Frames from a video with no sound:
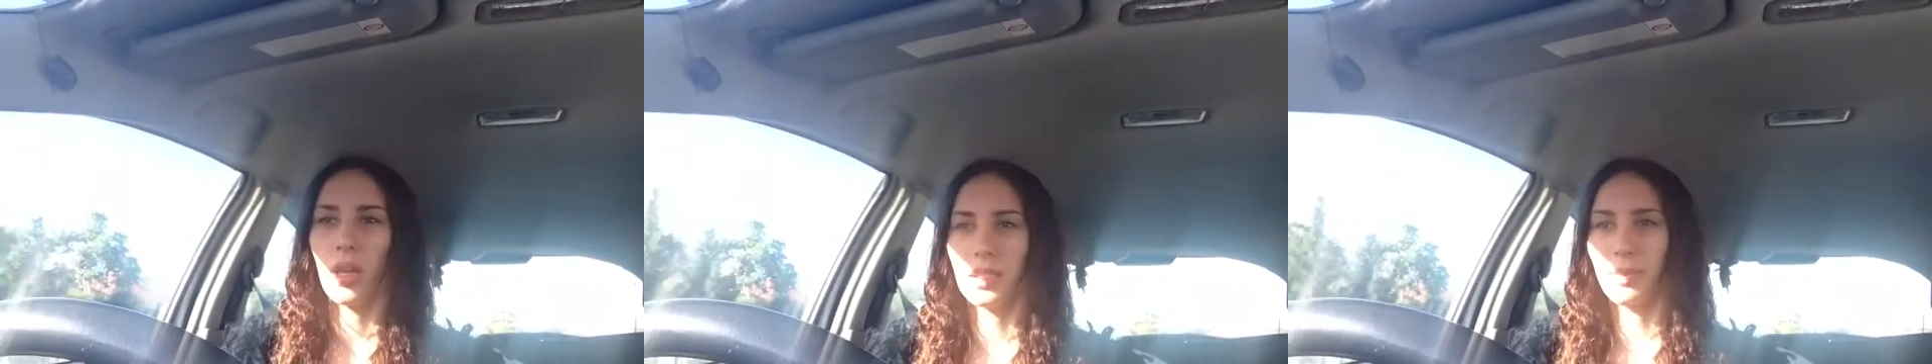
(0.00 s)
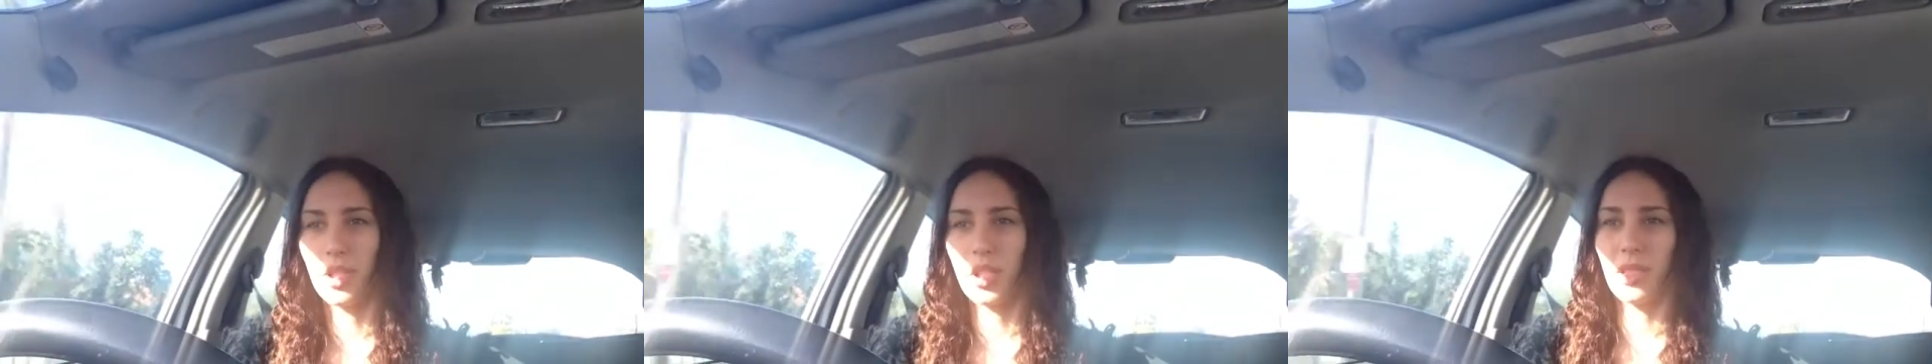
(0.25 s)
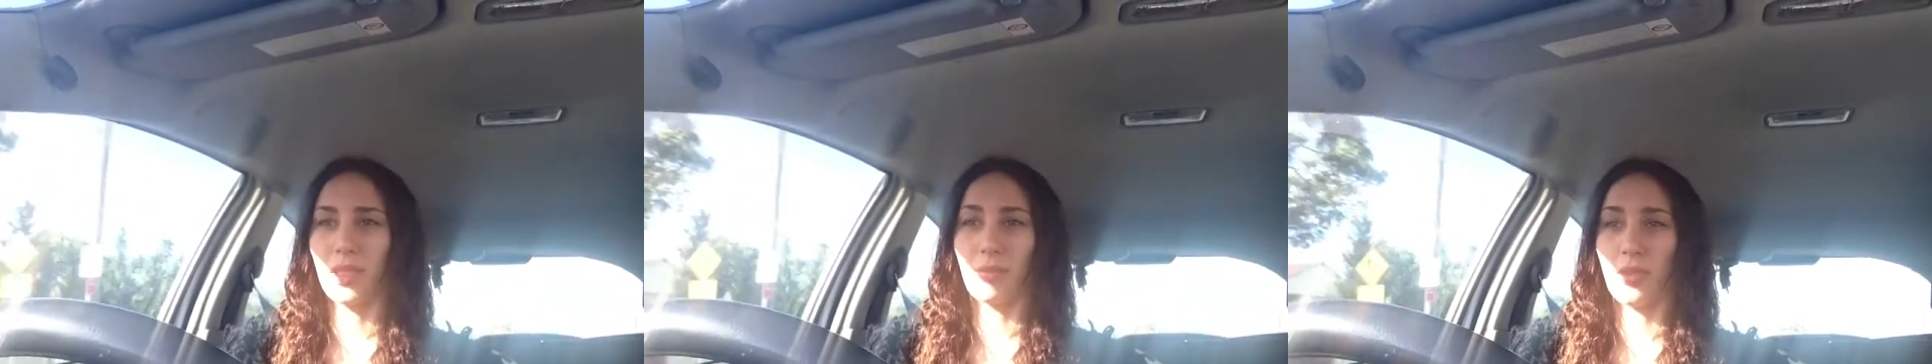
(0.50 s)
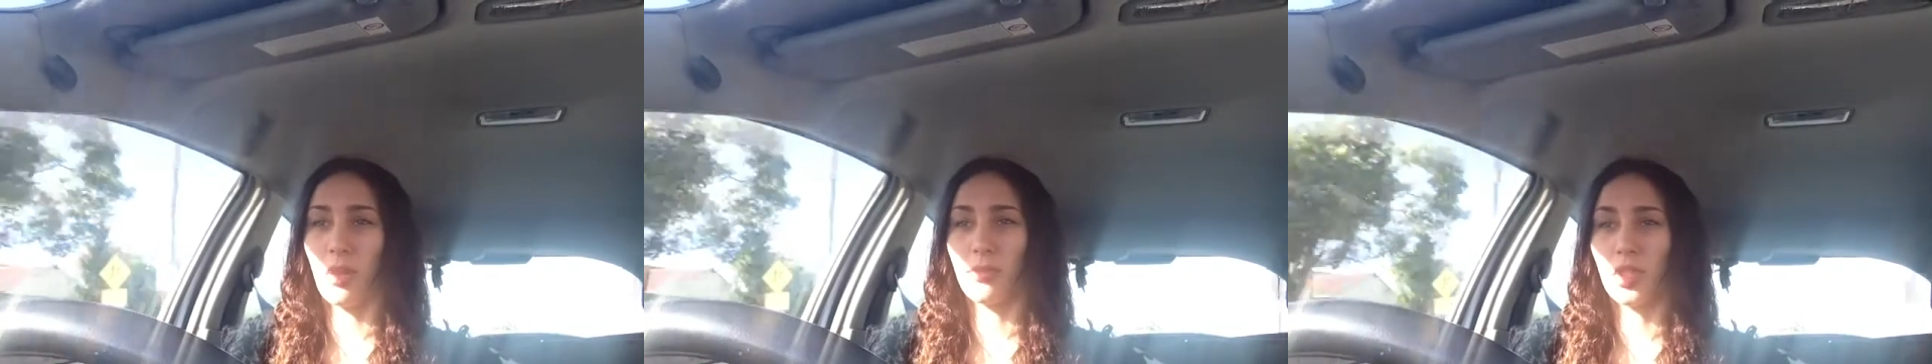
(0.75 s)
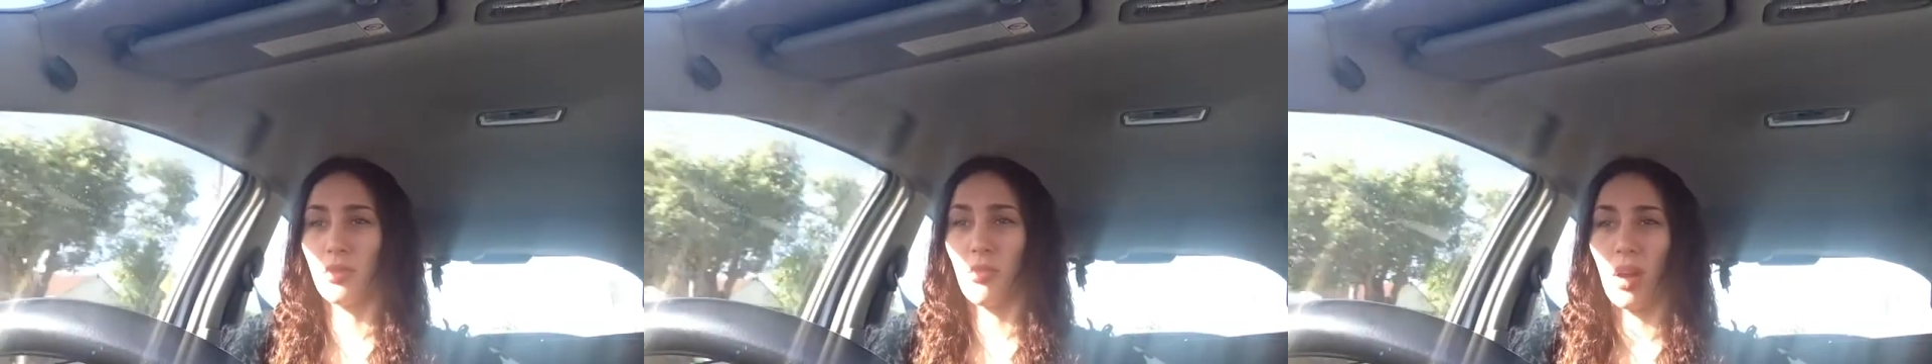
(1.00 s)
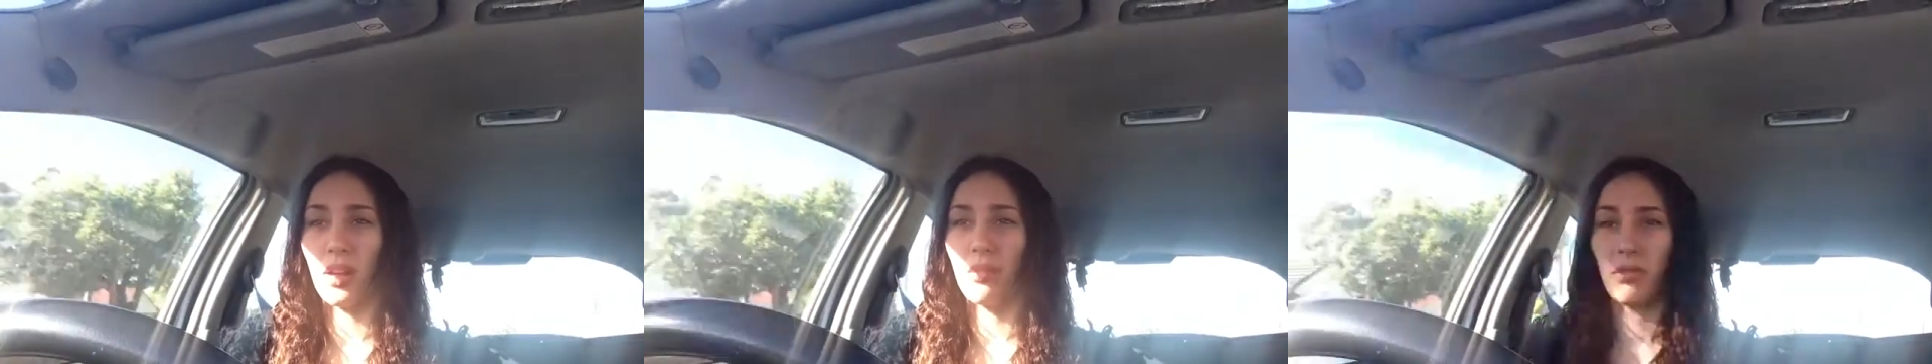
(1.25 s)
Especially sometimes you
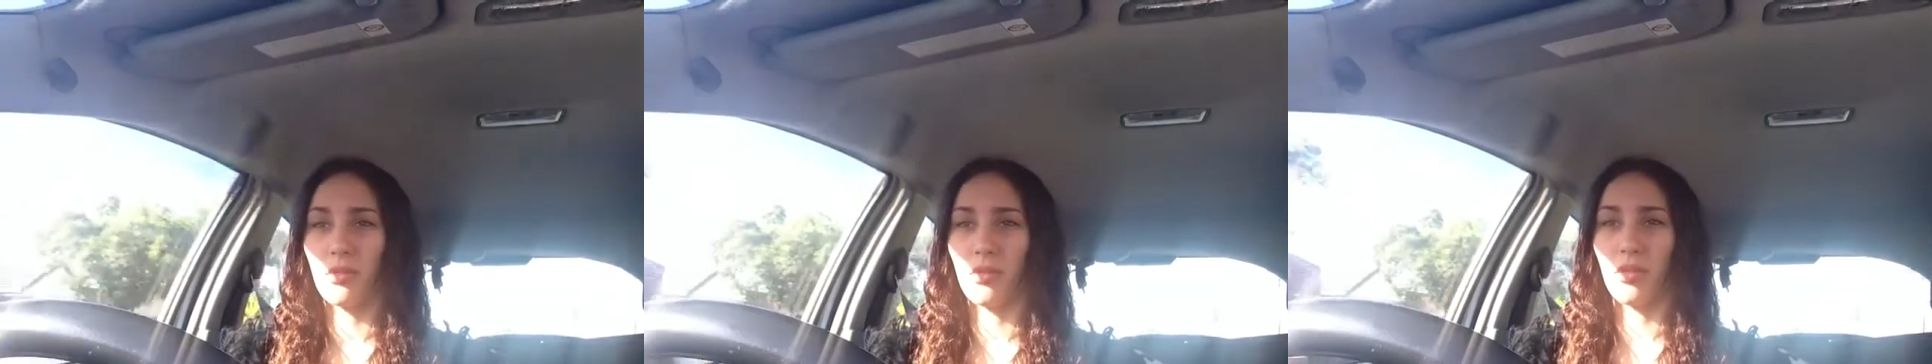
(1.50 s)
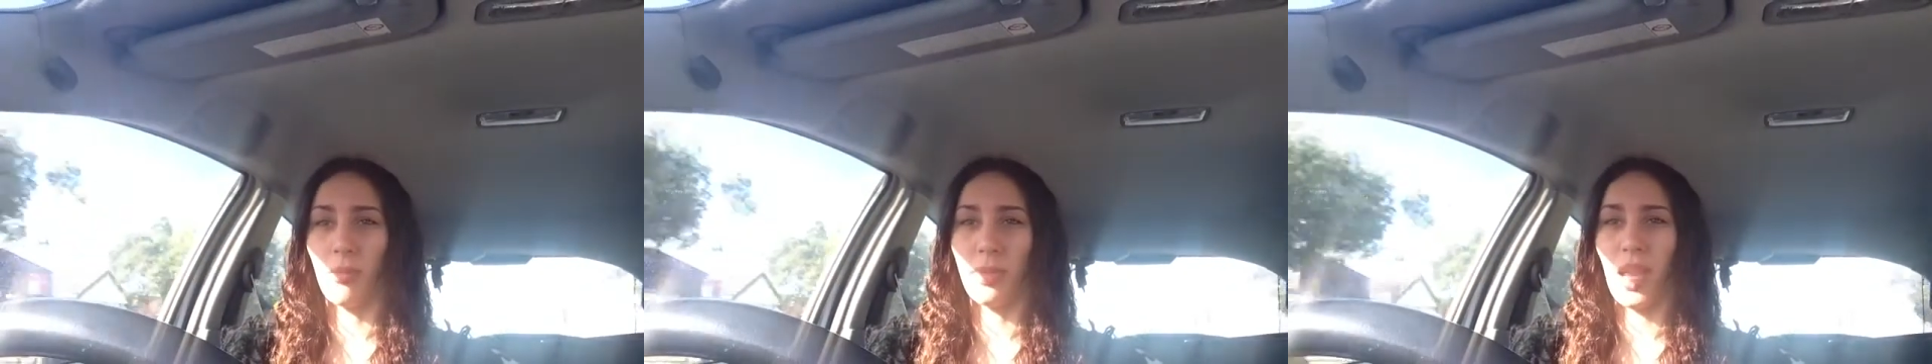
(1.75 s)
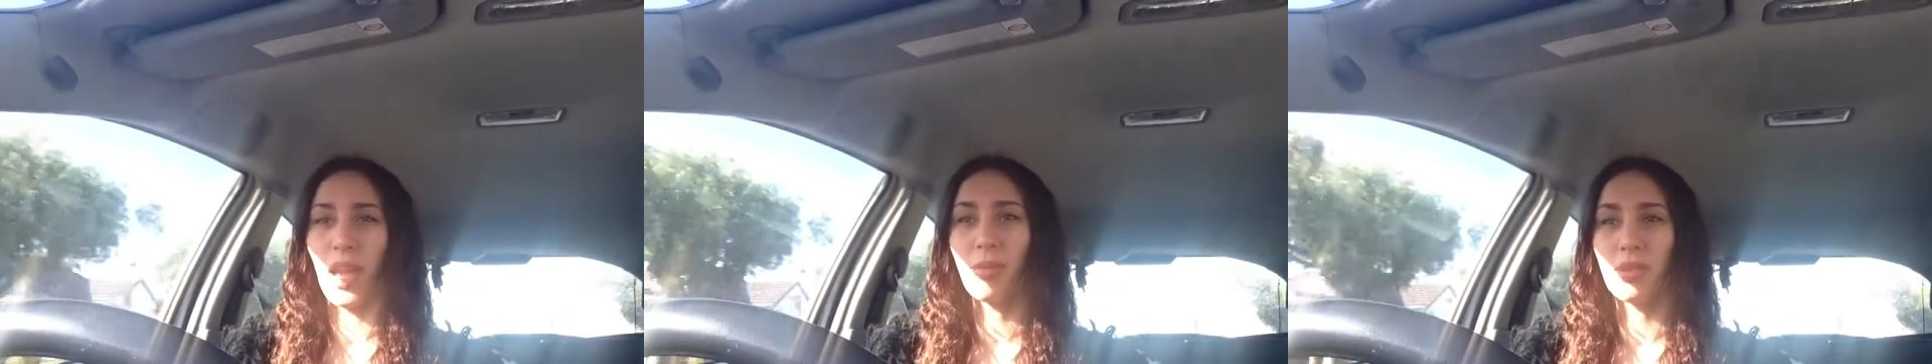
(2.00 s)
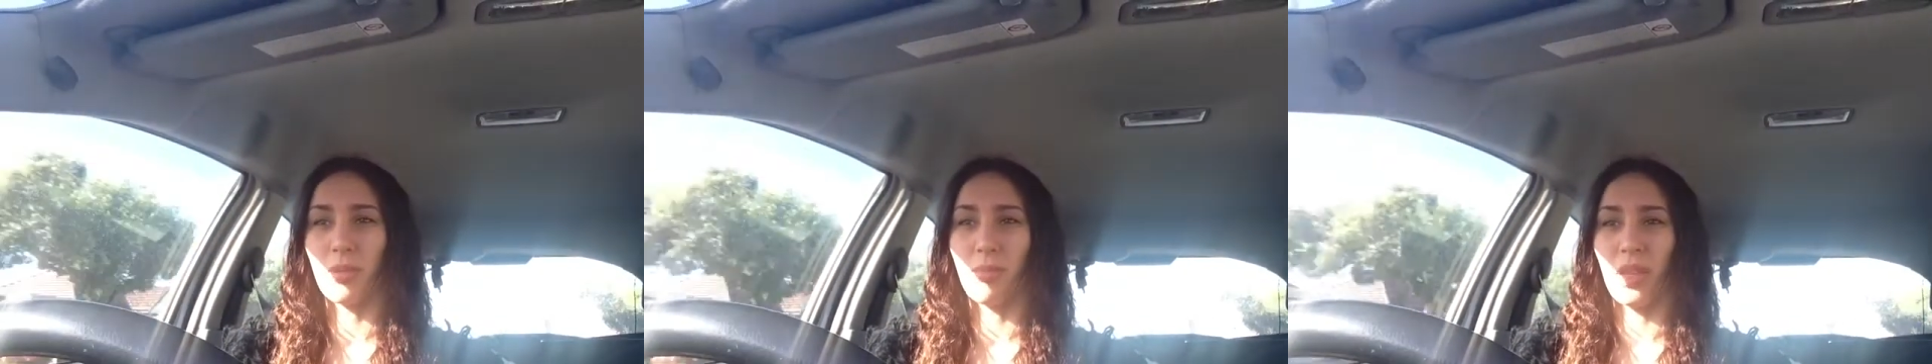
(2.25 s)
might not be able to